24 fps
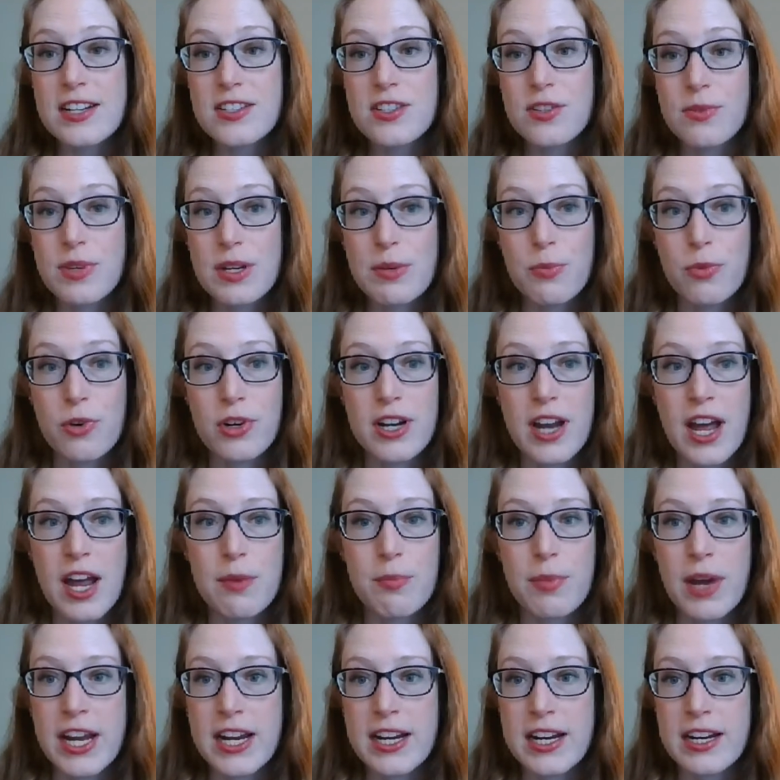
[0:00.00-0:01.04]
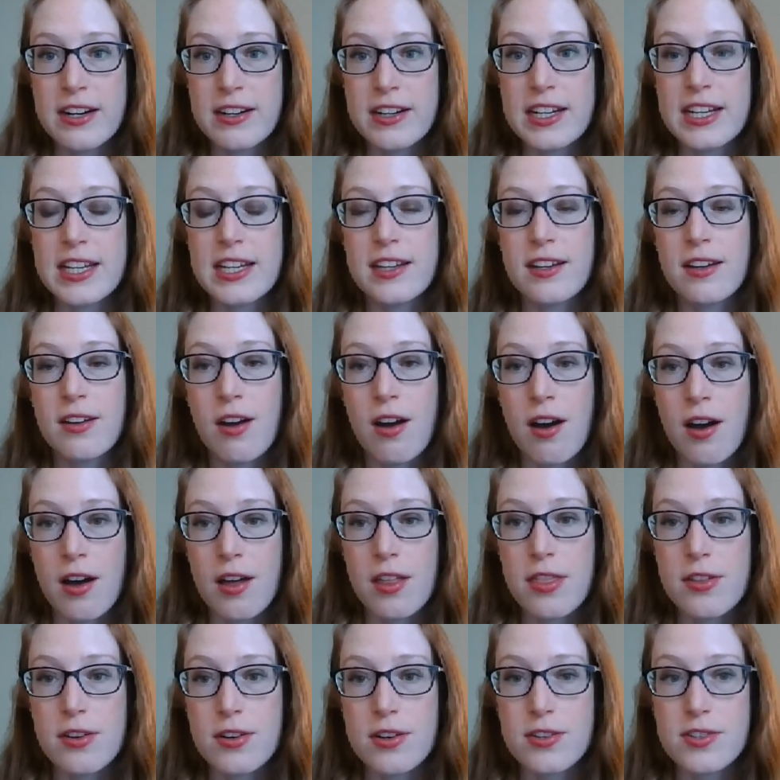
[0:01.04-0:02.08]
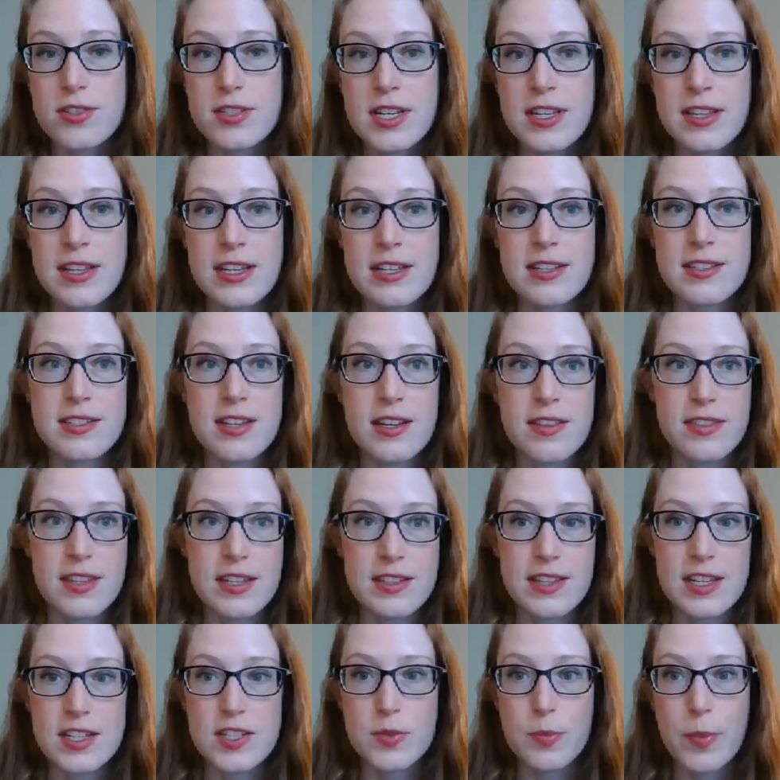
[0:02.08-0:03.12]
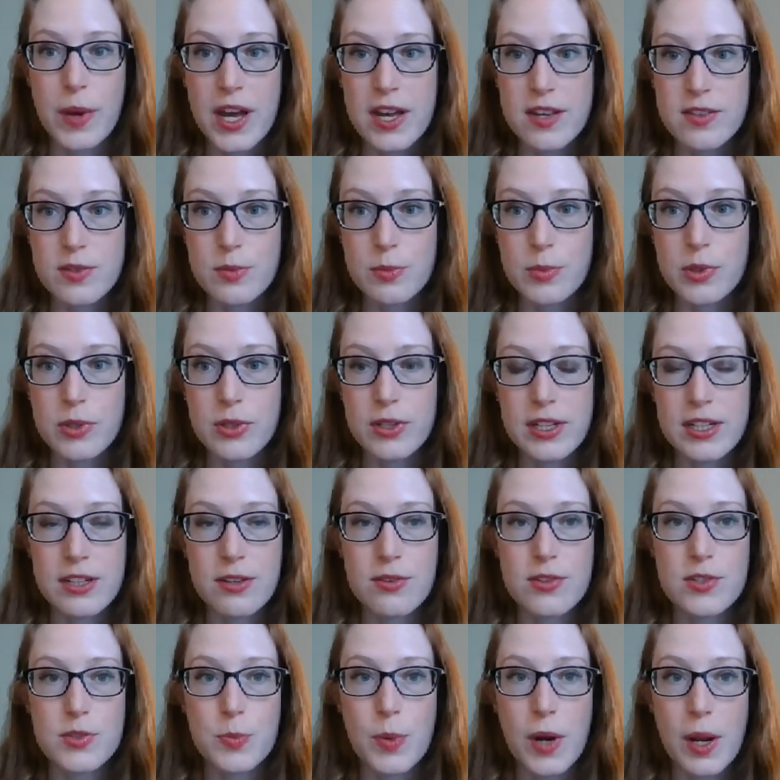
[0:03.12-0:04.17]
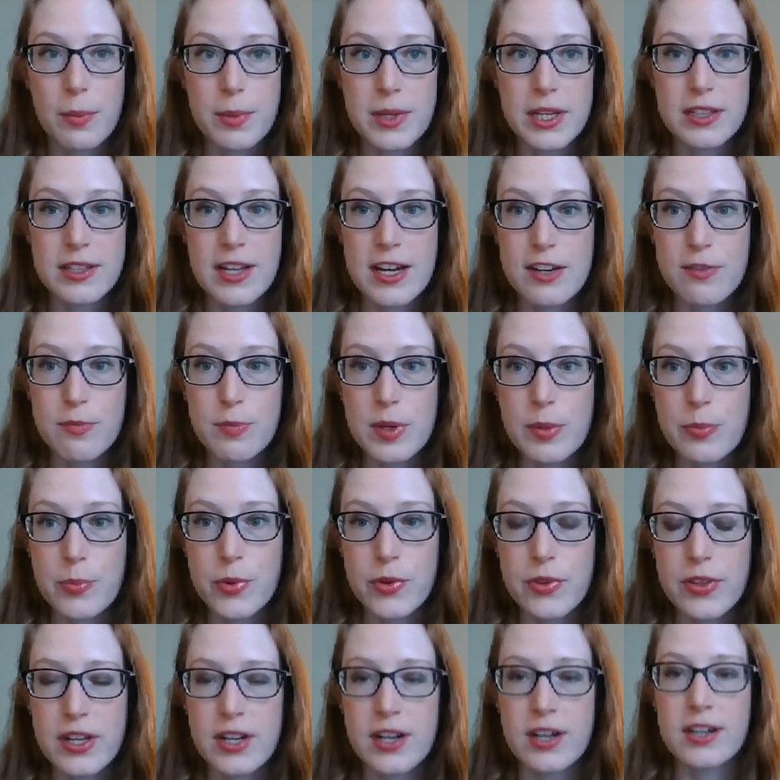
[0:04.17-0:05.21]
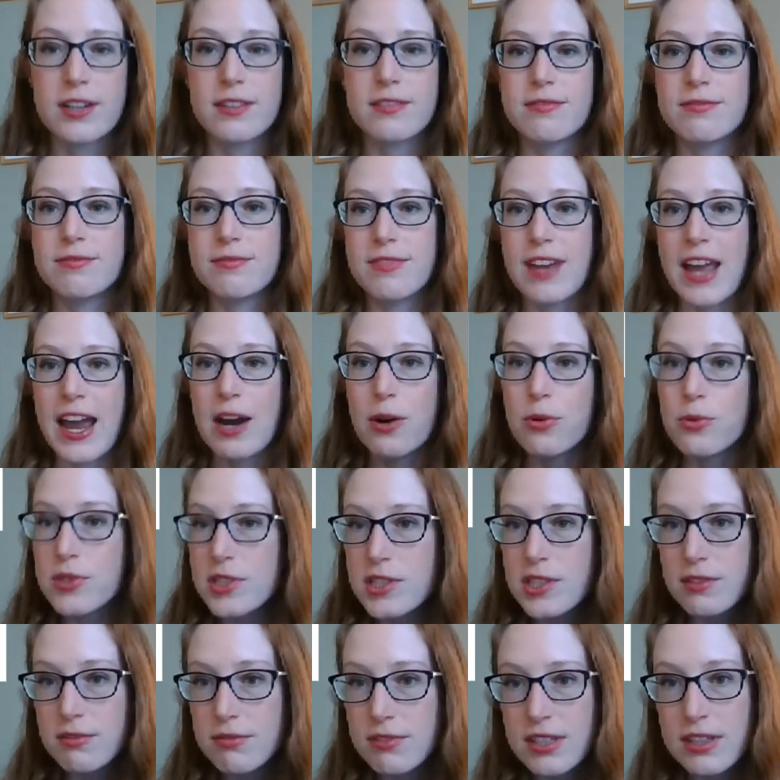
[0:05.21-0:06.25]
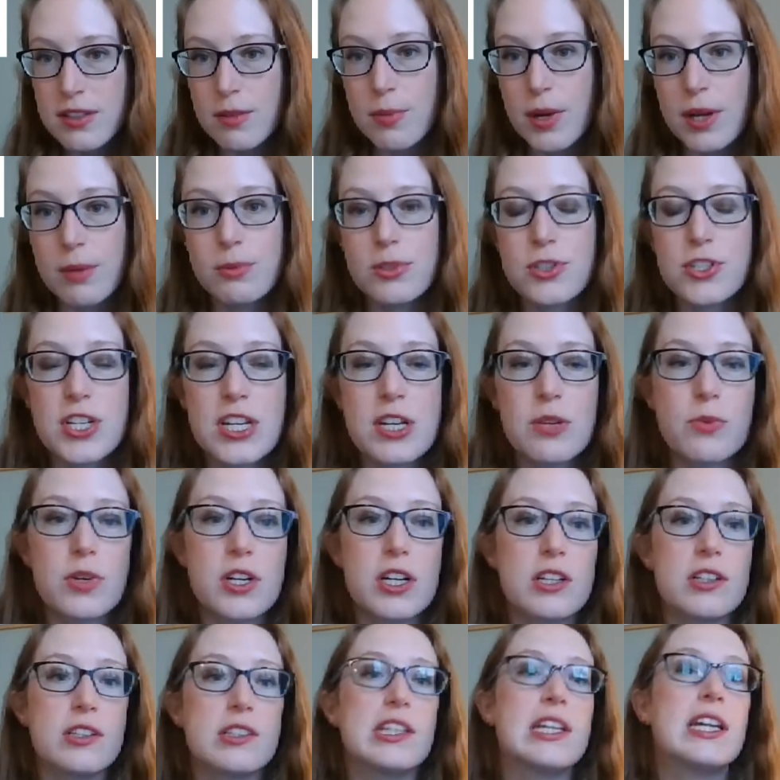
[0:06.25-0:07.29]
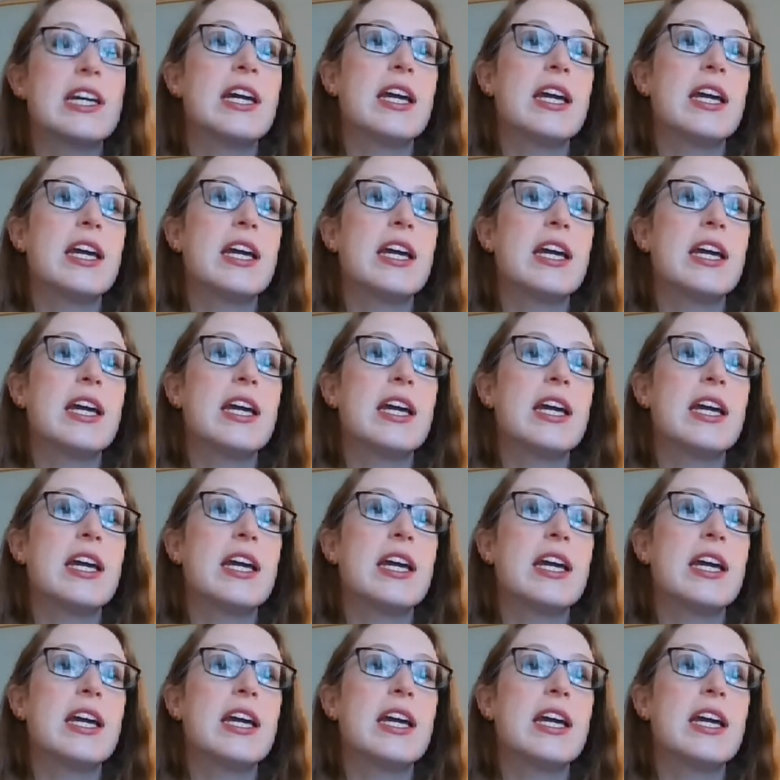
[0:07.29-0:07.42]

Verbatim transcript: read more non-binary authors to the extent that that's possible. I know there's probably a lot of people that aren't out in the publishing world.